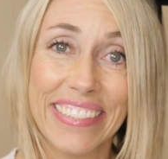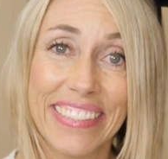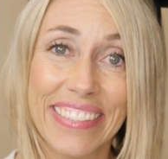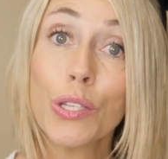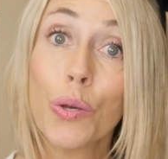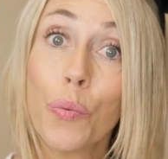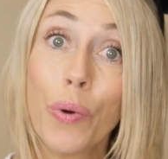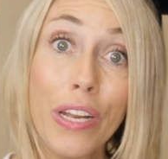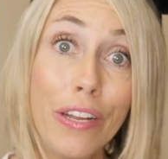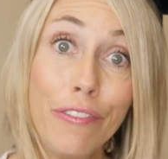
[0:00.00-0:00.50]

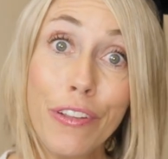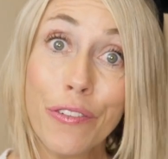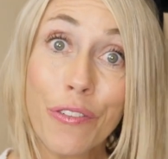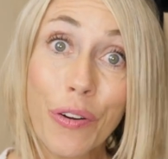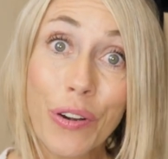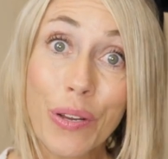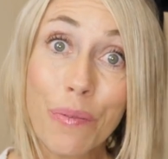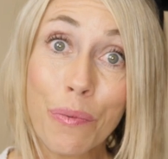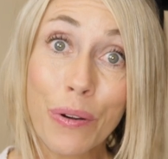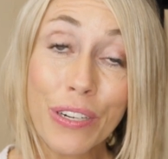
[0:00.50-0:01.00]
So what if you've
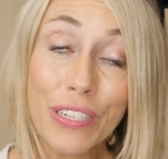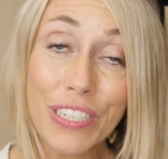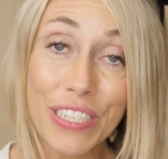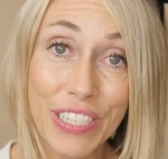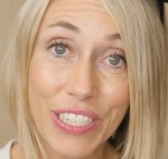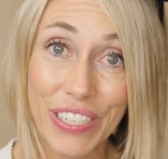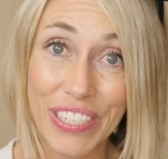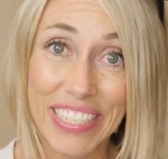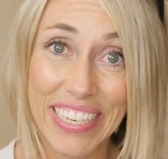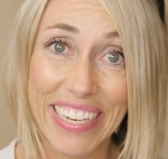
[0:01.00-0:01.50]
already
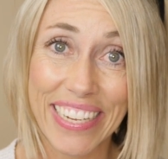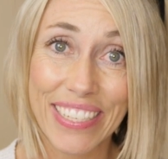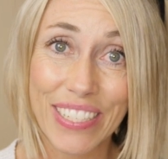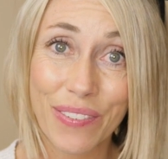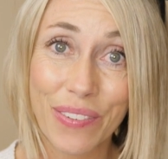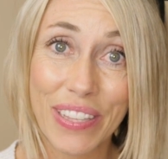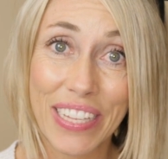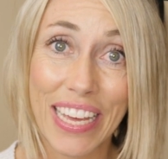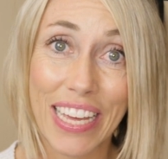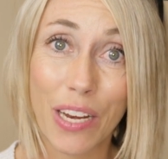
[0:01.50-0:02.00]
purchased your
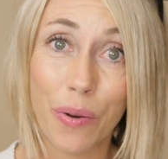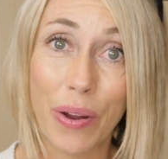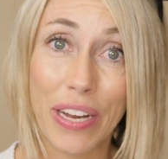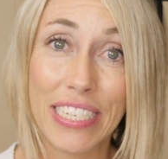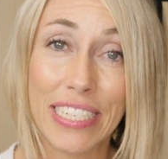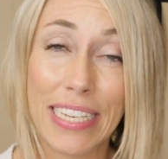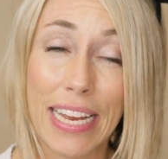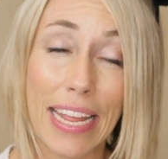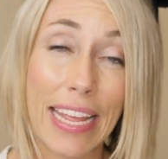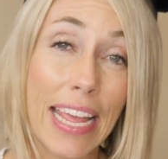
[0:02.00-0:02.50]
tickets with Getaway
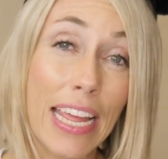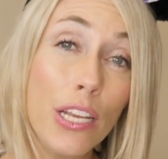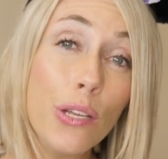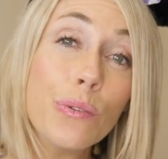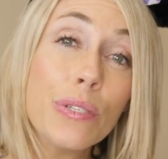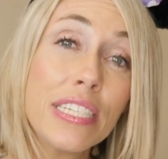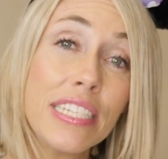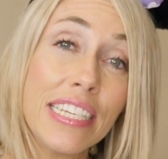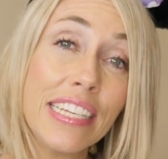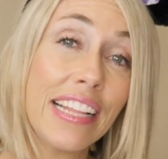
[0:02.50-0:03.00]
Today? Can
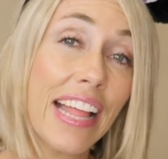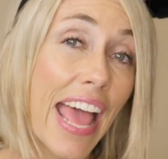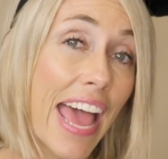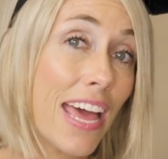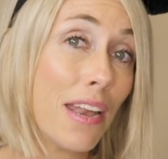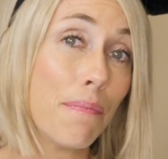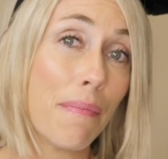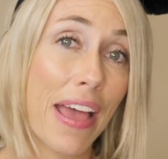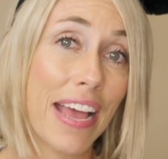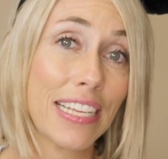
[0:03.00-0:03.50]
you still
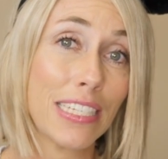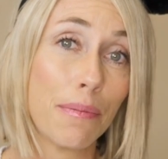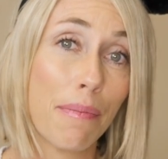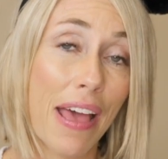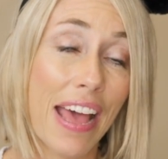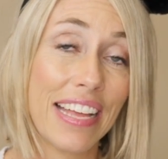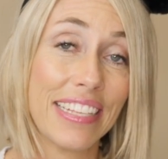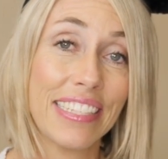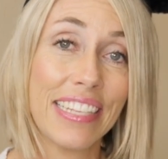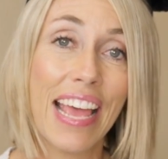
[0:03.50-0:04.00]
add
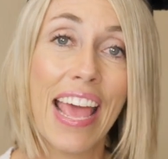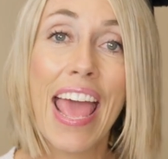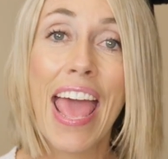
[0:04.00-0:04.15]
MaxPass?